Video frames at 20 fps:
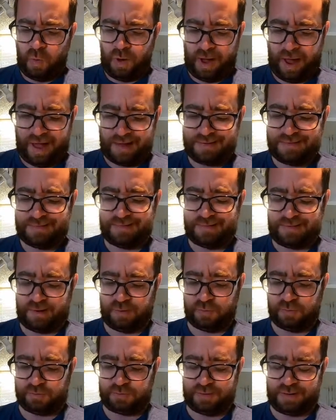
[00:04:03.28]
did,
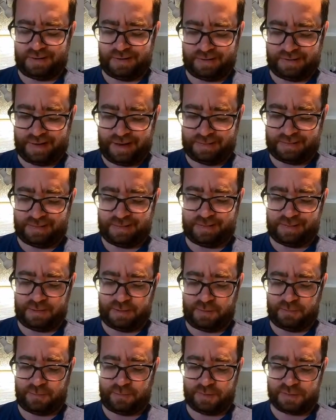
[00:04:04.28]
Wolverine get,
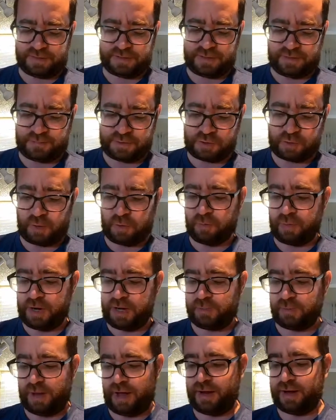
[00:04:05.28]
if this stuff is so
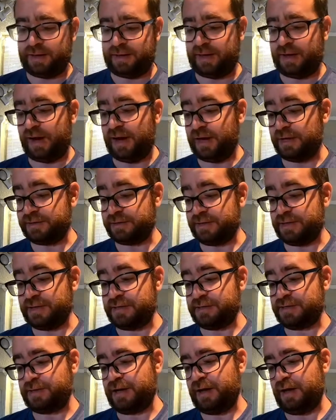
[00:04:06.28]
unbreakable, how did he get onto
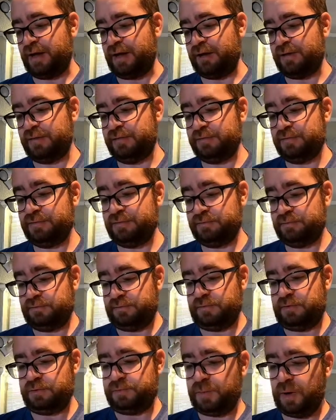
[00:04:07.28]
his
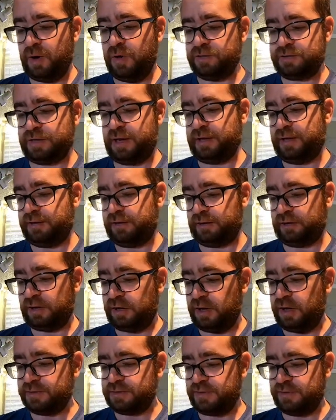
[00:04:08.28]
bones, how to get the
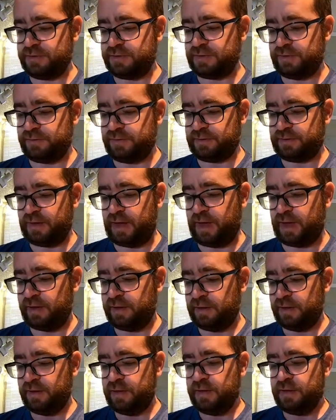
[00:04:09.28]
claws and stuff like that.
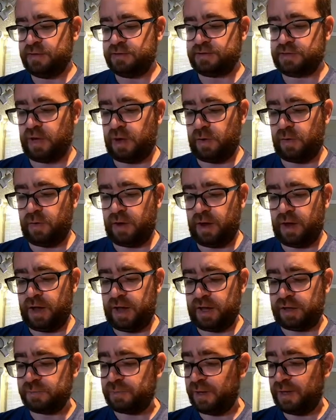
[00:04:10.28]
So I
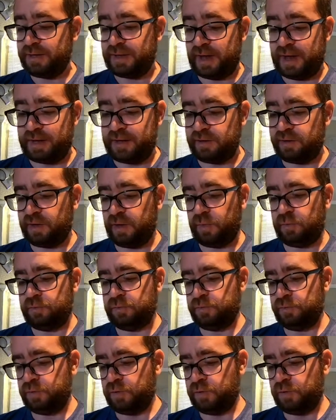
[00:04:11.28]
explained to Aiden,